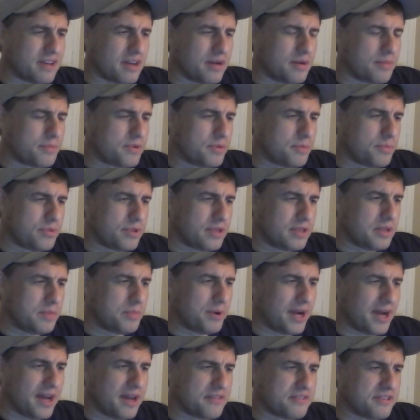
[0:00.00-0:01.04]
I'm completely
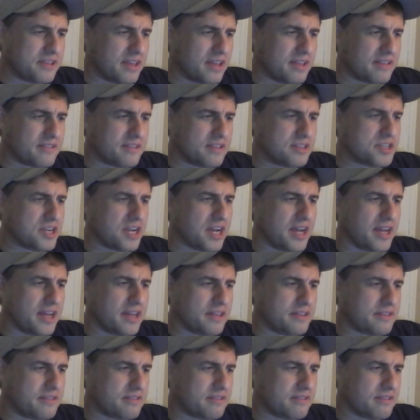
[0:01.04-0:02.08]
biased against the
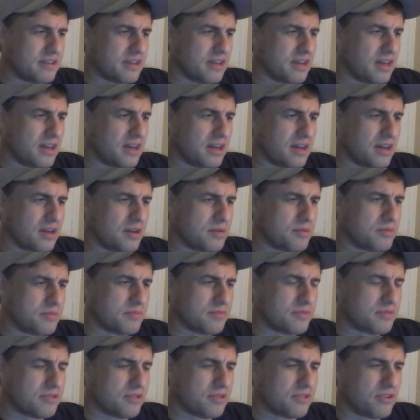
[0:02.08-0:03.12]
Giants,
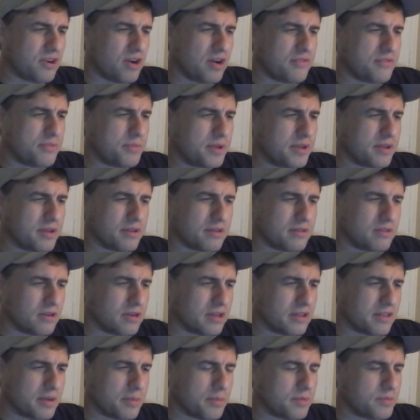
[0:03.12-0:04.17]
so it's hard for me to
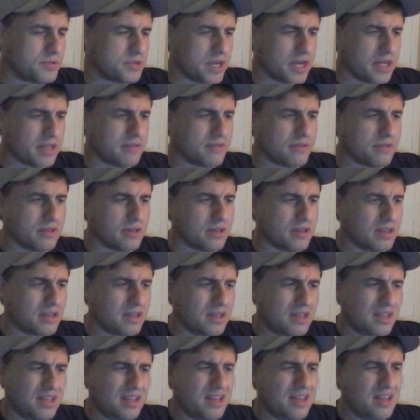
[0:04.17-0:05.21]
look at them objectively.
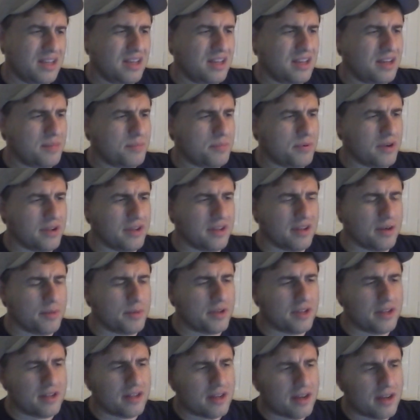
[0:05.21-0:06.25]
But, I
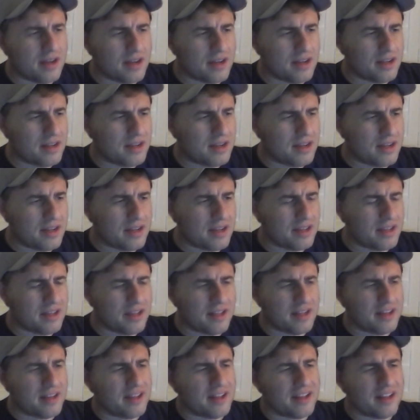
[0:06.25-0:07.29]
mean, I
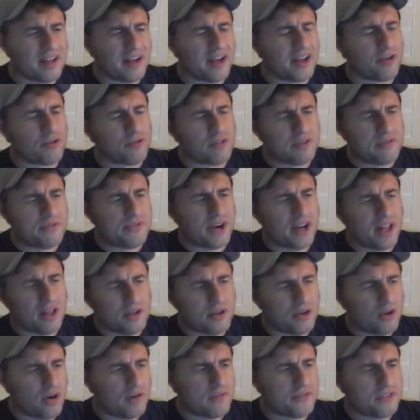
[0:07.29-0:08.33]
don't really
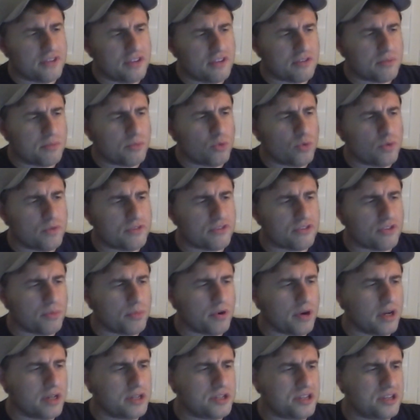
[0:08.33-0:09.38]
follow the offseason moves so
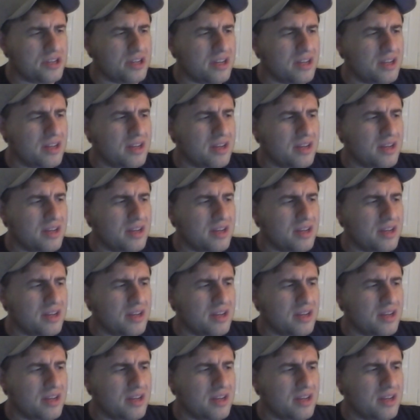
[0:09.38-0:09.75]
much.